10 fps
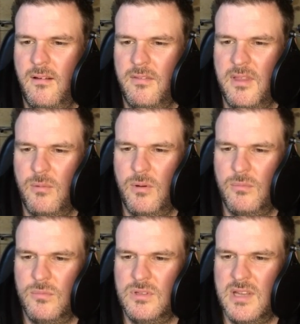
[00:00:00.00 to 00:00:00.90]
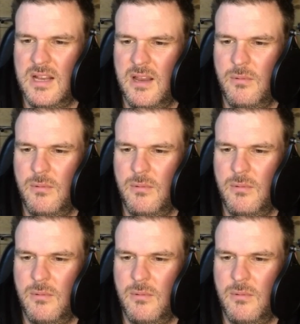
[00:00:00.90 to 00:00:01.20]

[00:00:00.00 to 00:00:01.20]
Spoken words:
on that one. I'll take that one